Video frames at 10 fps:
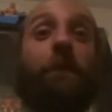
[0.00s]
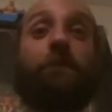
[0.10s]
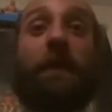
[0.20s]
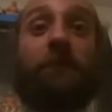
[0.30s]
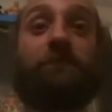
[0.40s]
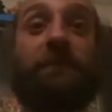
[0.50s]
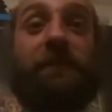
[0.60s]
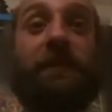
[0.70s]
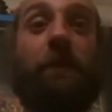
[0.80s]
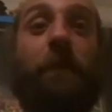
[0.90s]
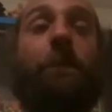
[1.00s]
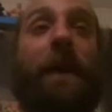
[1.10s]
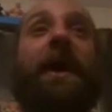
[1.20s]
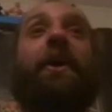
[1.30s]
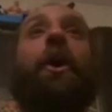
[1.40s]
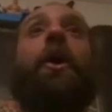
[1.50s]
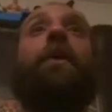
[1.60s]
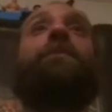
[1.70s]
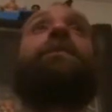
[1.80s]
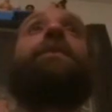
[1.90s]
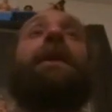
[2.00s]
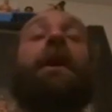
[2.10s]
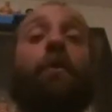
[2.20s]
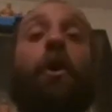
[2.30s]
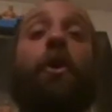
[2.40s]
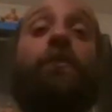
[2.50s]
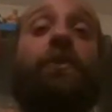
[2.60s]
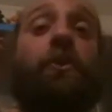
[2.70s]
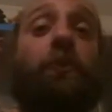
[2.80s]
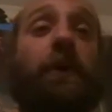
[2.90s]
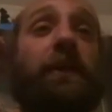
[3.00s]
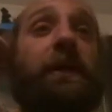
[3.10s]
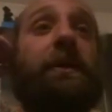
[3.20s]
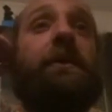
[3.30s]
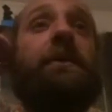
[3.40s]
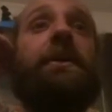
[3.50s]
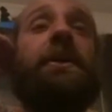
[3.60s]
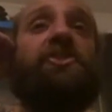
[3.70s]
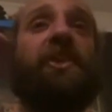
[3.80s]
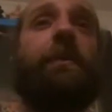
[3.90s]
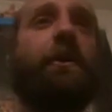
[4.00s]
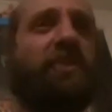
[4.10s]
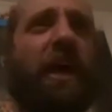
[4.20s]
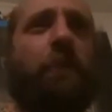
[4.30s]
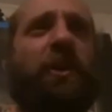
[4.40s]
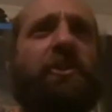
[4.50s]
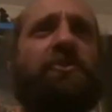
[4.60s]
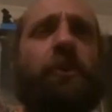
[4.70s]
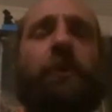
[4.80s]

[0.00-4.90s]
like I, I get my bag off and I run over to Gorilla and Jamie goes, Hey, what are you